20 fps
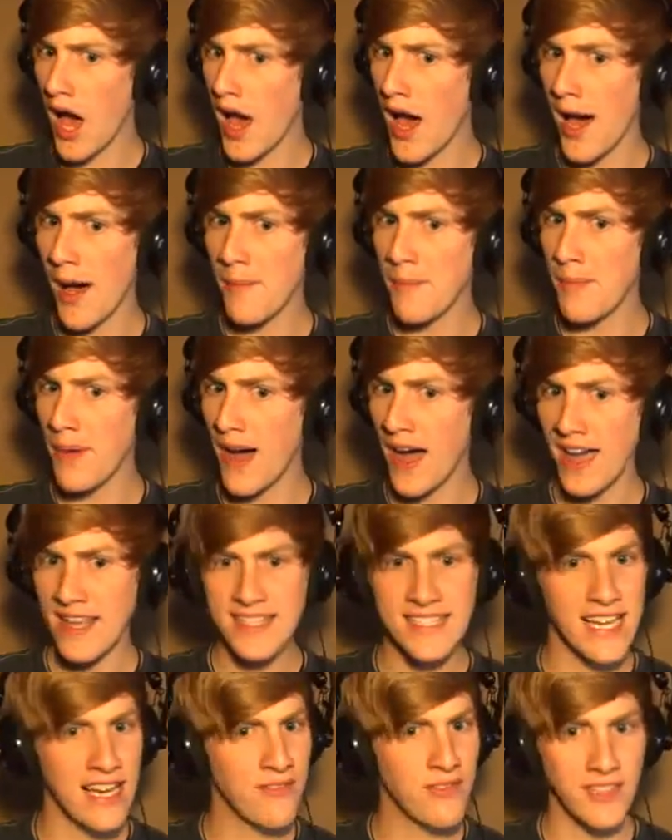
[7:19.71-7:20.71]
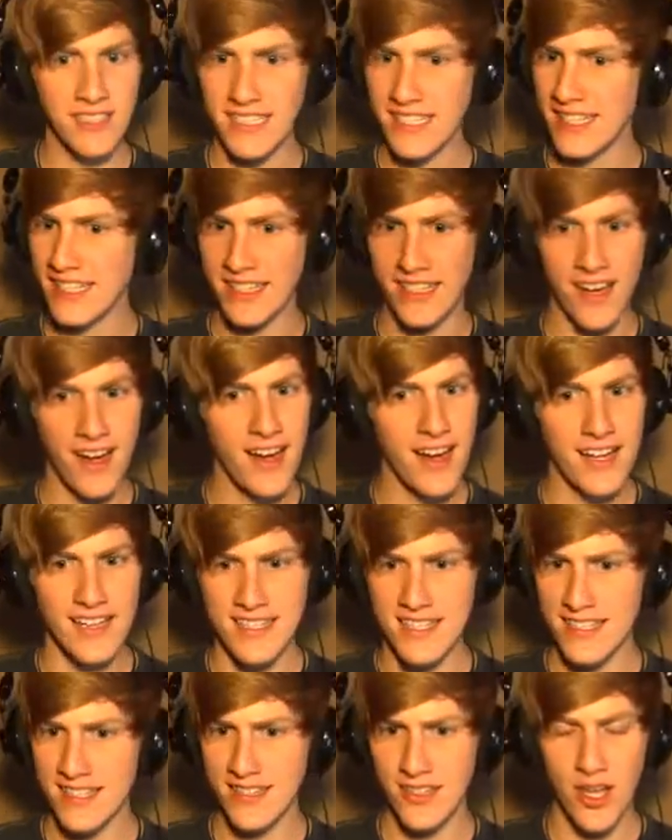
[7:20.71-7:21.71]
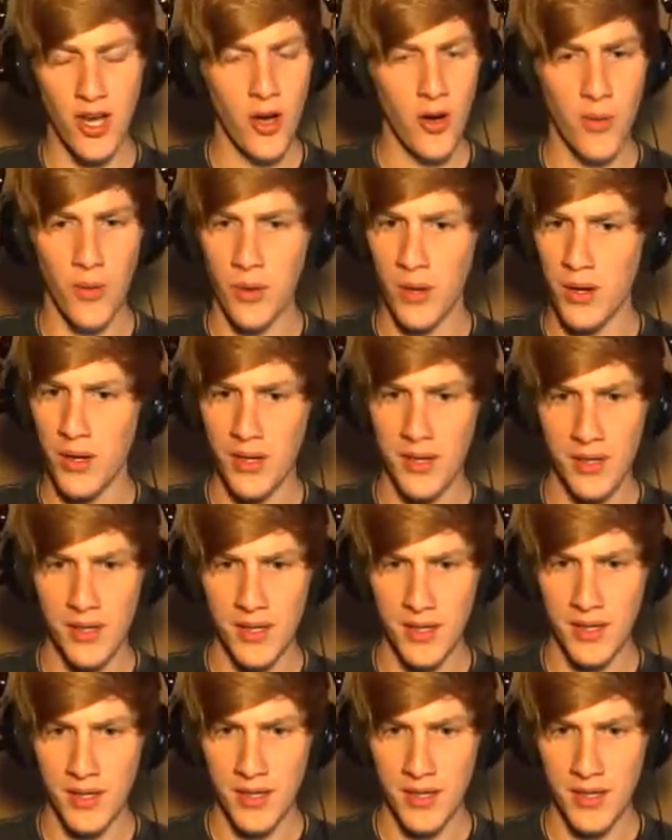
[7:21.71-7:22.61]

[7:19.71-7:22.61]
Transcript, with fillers: I definitely did not. No. That was